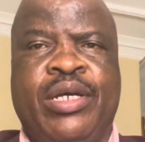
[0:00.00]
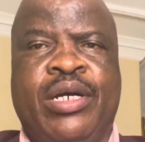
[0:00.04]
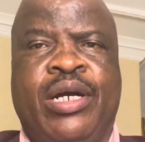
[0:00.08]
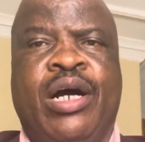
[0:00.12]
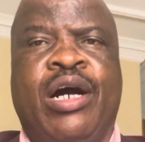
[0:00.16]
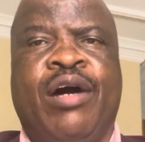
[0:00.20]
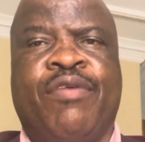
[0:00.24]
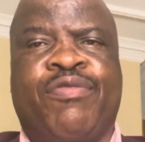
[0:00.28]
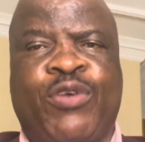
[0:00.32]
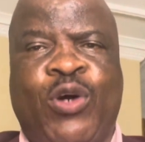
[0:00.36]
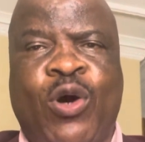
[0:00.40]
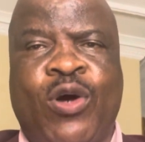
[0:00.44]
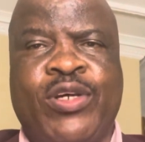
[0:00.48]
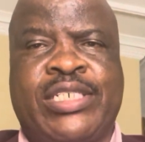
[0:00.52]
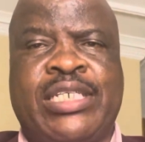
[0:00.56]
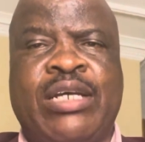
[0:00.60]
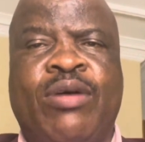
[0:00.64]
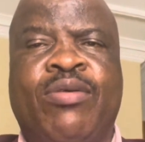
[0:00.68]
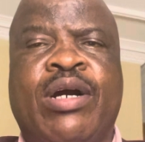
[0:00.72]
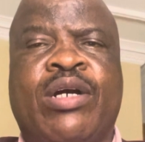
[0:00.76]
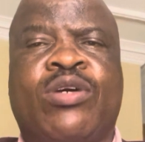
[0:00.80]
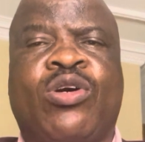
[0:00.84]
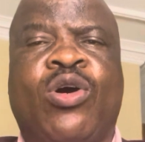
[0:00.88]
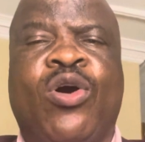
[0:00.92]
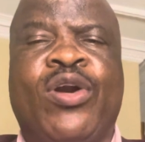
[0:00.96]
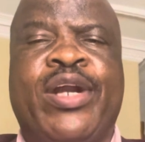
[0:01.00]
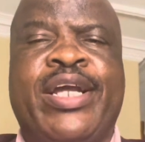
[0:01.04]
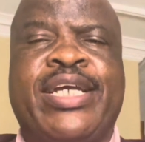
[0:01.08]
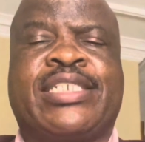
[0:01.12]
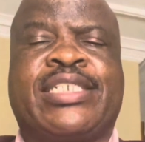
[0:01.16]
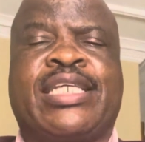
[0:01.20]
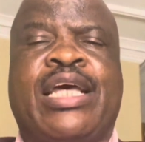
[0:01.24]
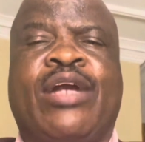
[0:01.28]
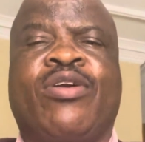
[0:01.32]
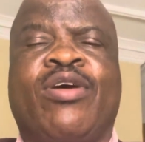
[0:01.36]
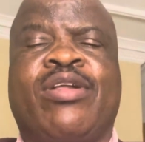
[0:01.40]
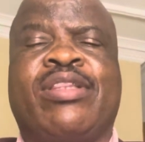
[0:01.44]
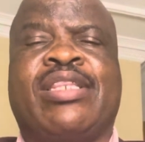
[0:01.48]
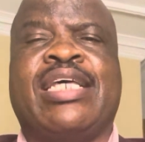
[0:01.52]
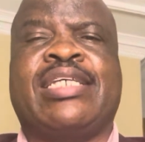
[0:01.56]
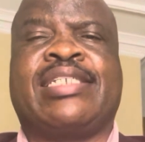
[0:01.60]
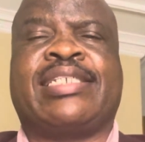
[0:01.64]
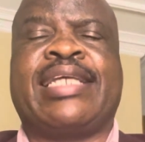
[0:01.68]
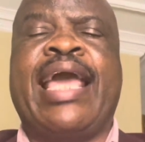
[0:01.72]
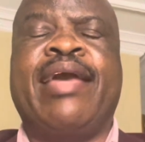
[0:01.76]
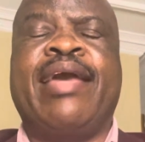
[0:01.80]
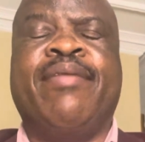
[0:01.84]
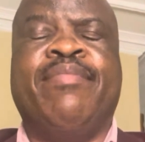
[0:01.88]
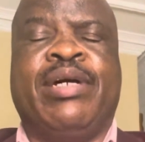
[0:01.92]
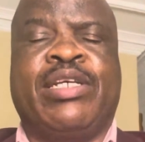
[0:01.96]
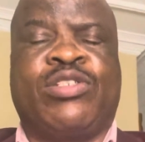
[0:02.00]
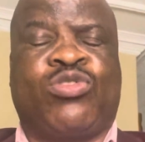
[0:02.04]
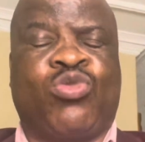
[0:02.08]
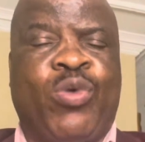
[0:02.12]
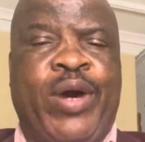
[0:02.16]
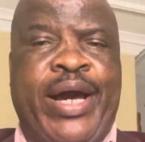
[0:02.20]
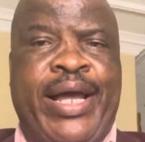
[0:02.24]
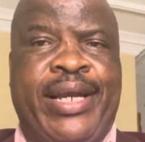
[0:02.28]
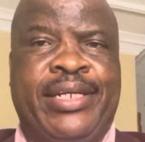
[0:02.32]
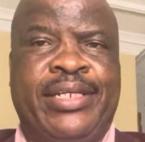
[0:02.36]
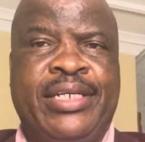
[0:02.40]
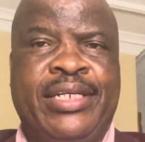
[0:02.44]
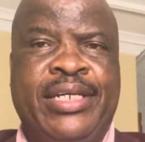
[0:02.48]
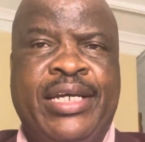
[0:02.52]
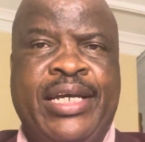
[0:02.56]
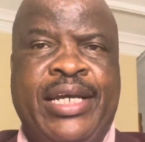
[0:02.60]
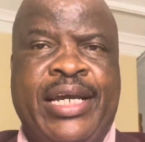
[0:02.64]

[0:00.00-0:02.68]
Of course, our callings are not the same as well.